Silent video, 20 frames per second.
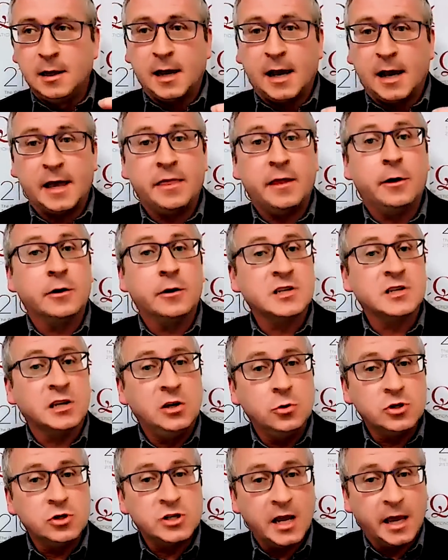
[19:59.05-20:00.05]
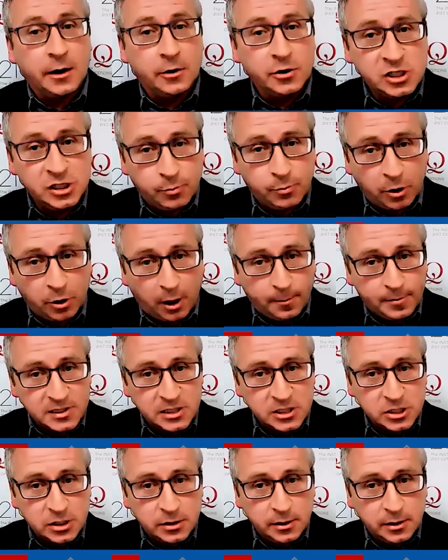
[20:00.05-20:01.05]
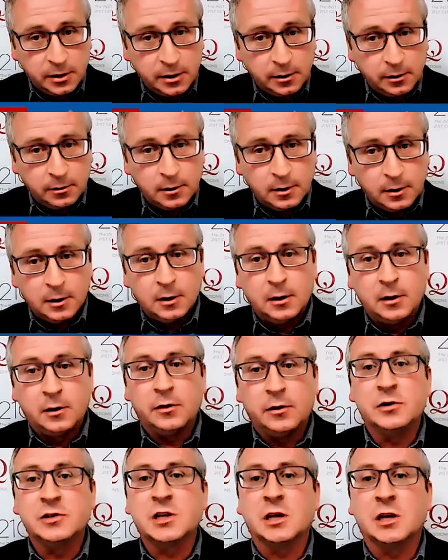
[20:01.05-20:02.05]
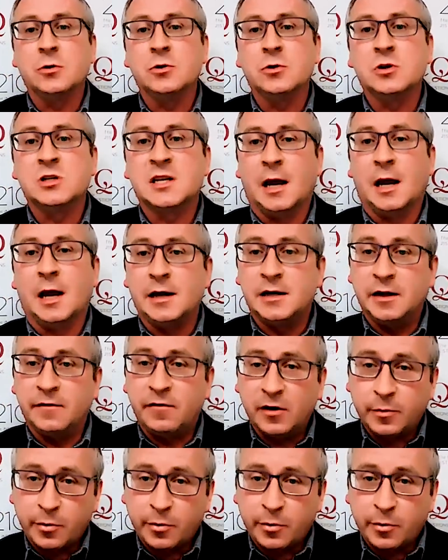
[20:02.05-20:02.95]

And there is a huge energy proposition there. There's a huge scientific